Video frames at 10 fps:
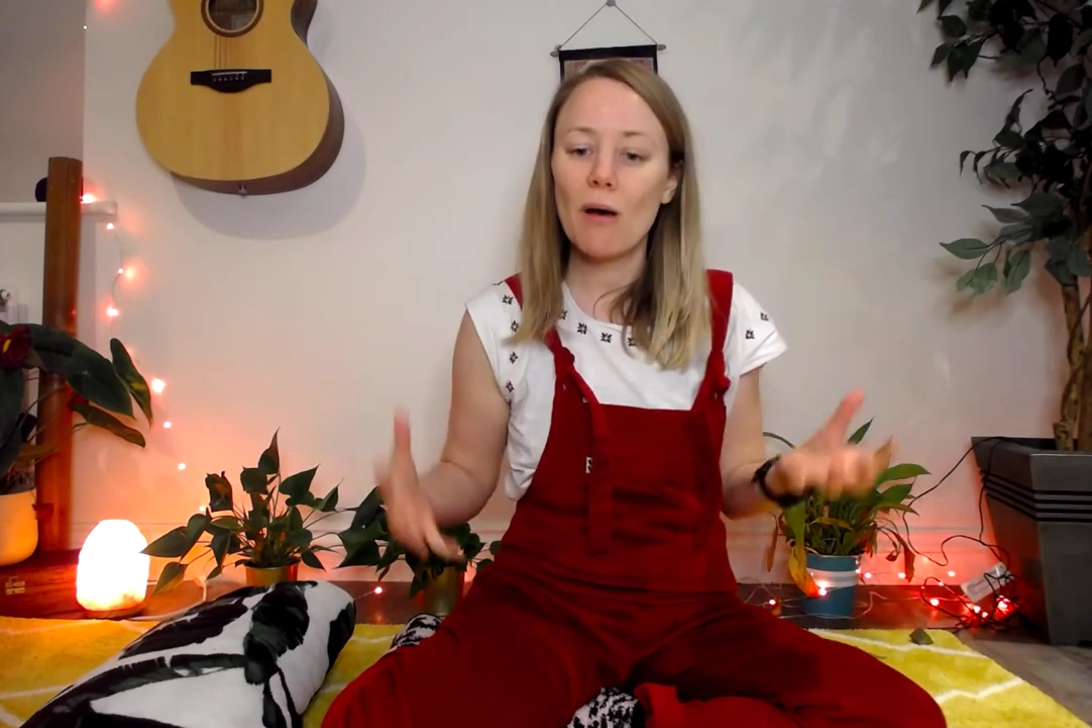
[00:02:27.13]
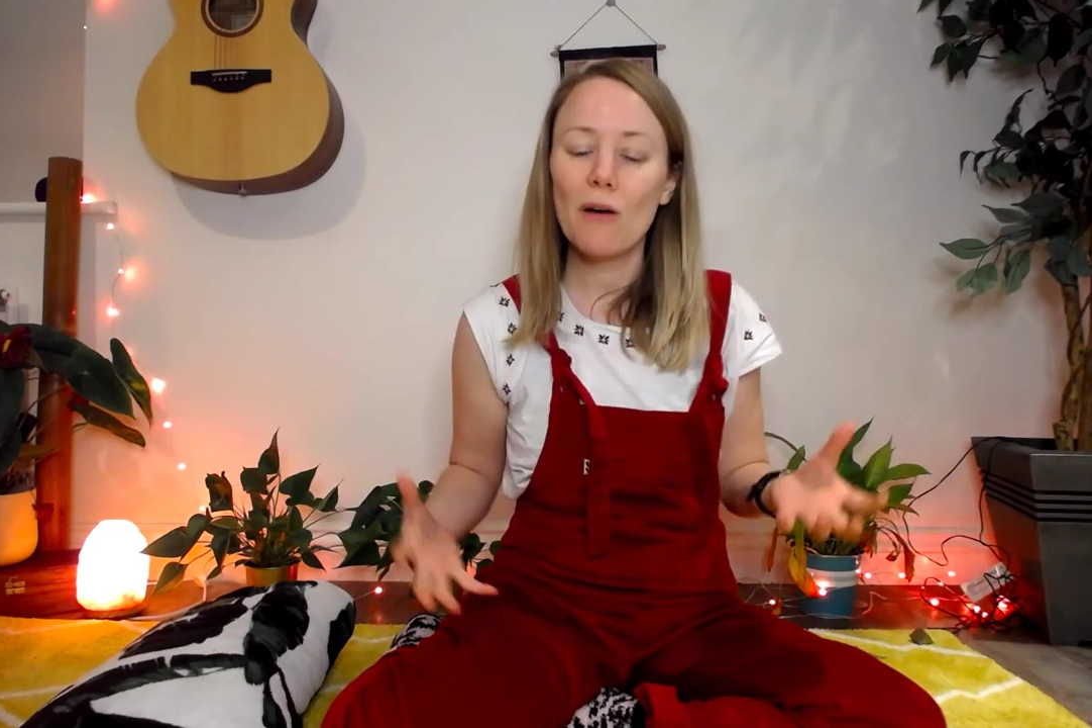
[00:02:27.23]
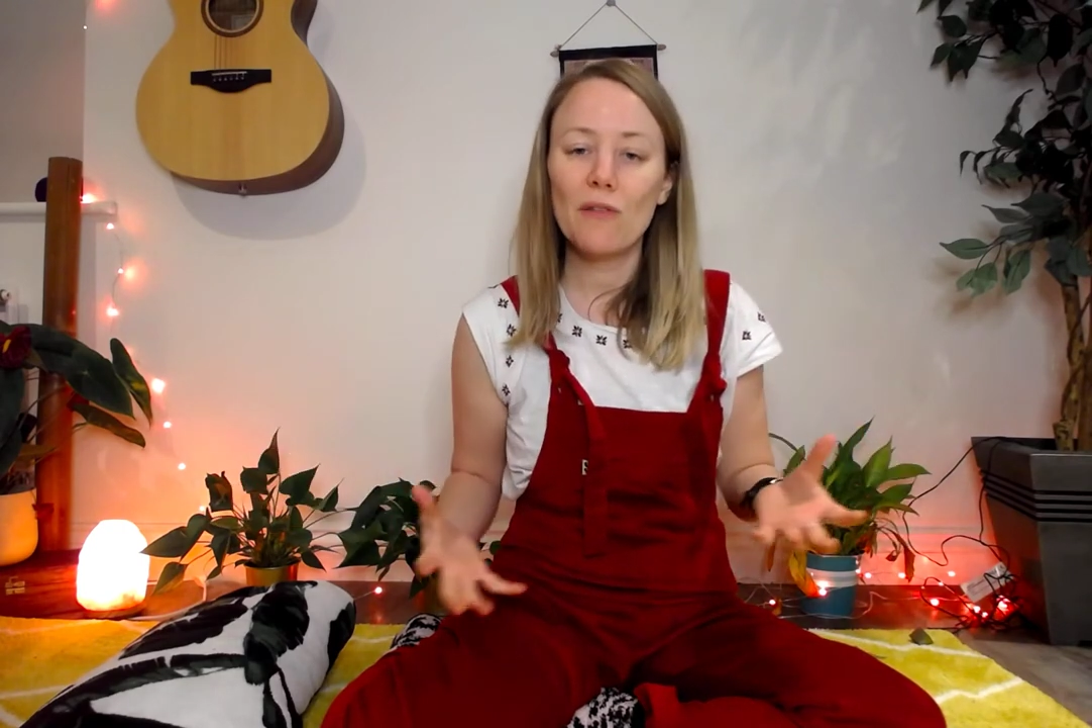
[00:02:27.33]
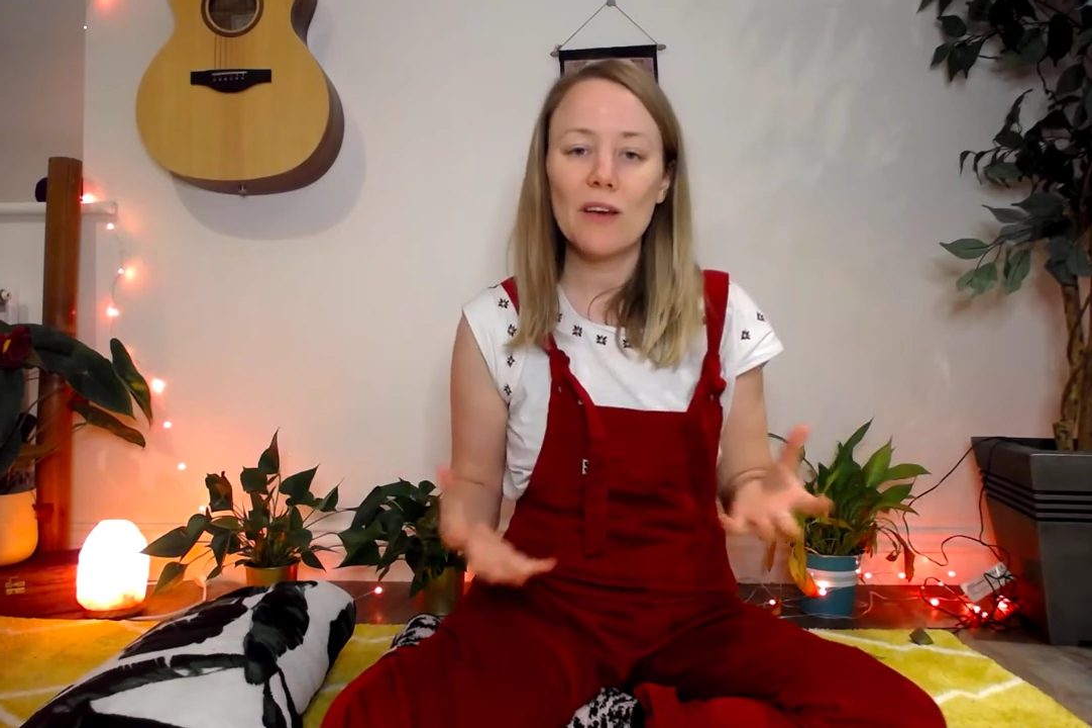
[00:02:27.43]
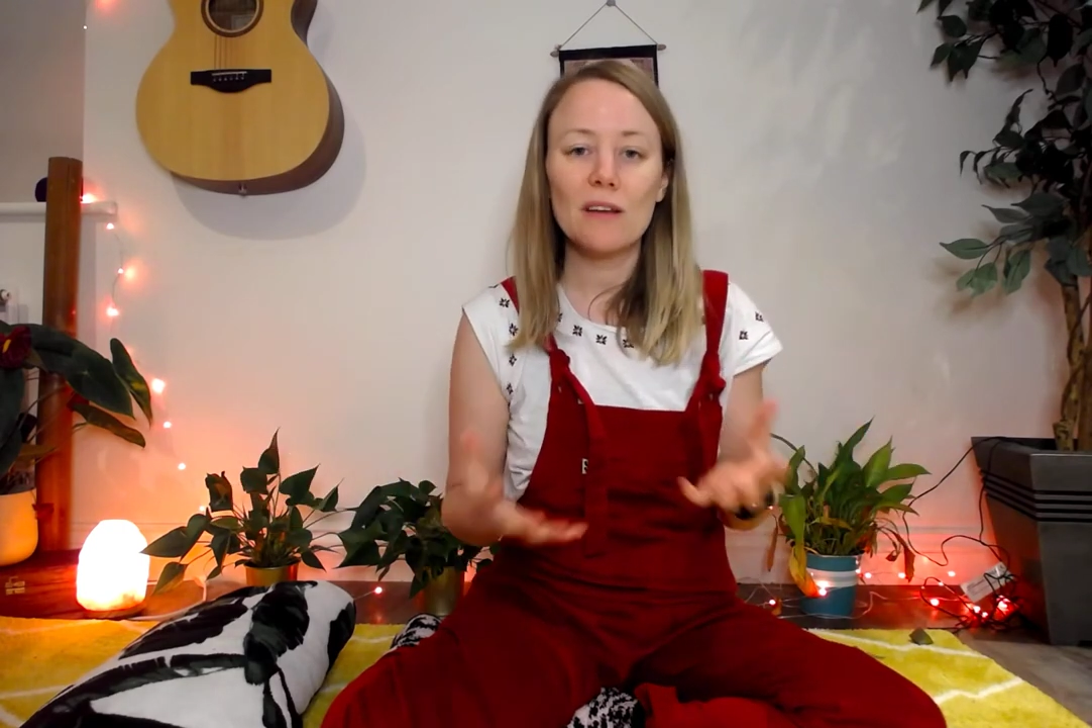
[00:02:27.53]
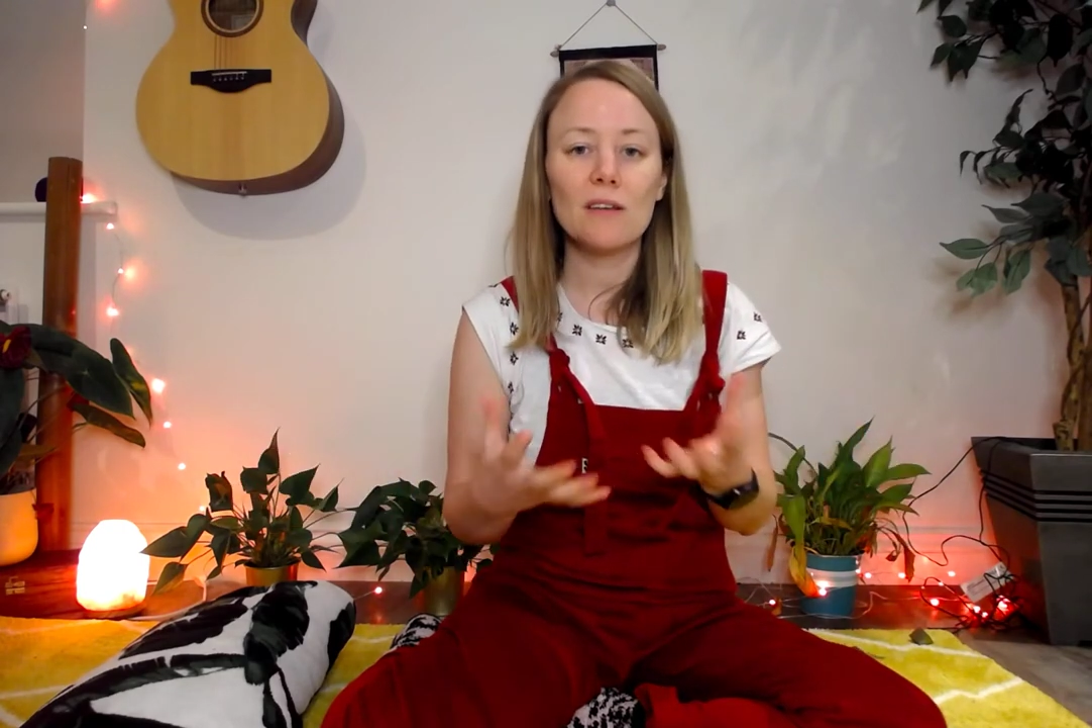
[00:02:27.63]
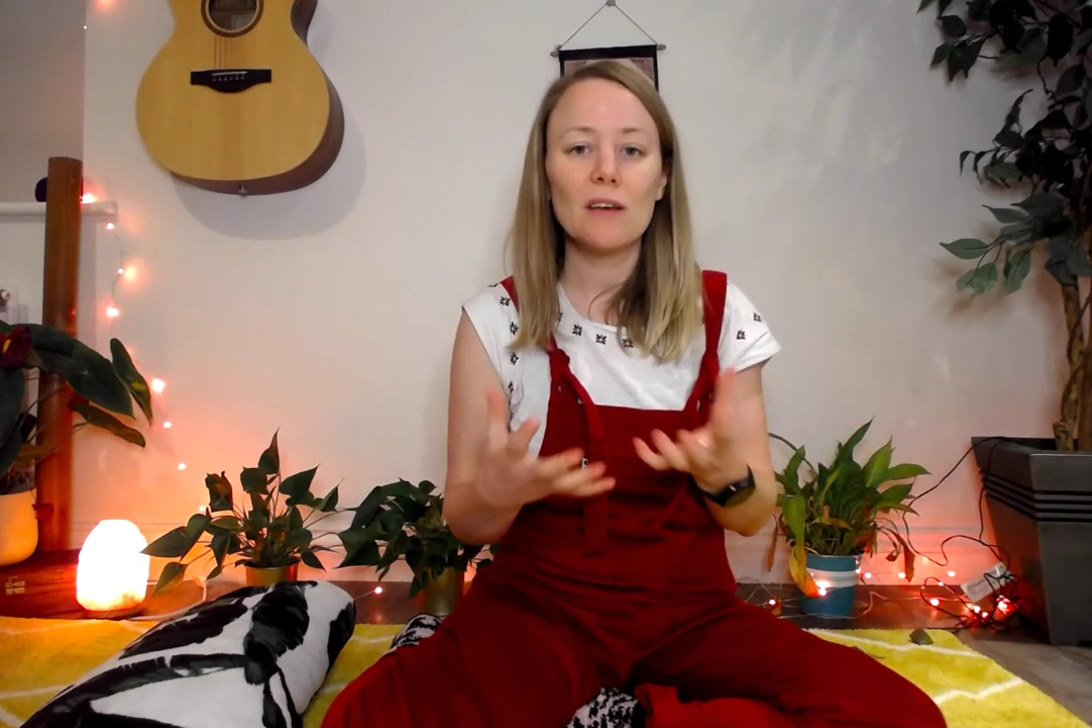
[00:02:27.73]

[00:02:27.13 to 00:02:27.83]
perfect